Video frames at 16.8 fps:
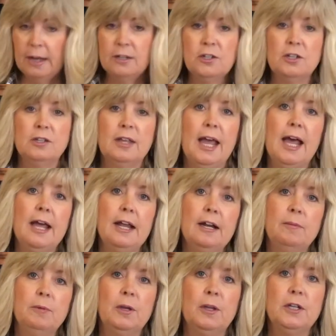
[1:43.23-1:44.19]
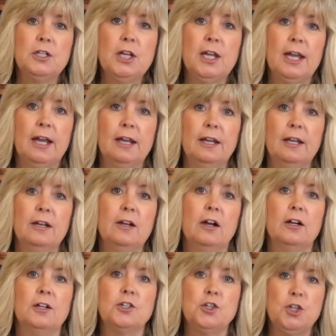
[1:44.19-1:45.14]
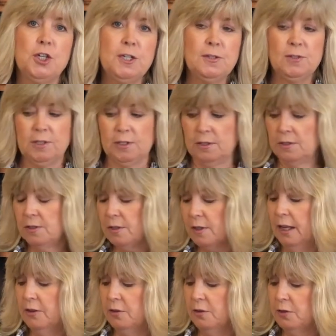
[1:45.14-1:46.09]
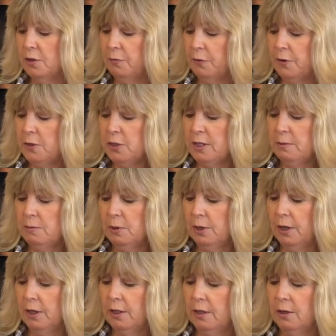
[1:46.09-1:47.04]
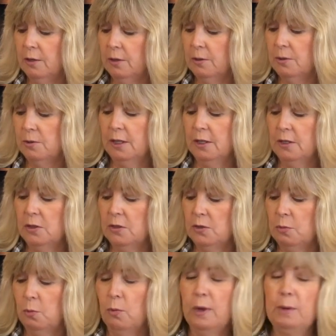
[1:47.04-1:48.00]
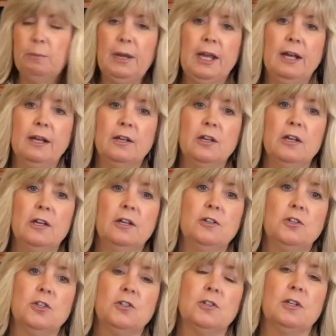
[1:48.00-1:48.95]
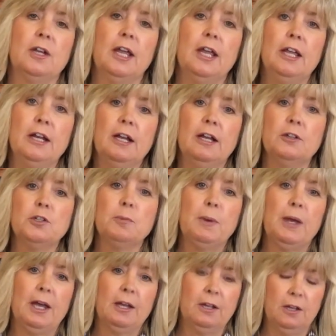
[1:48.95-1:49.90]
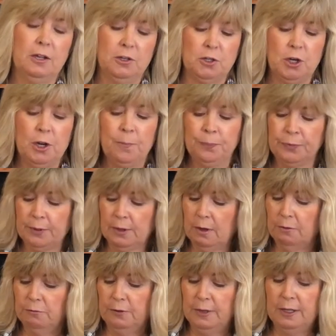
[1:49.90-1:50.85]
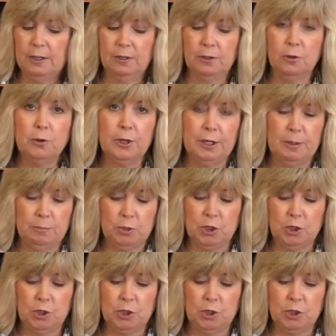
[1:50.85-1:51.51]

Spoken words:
and to that I'm going to add our cheeses. So the first thing we're going to use is 1 package, it's an 8-ounce package of vegan cream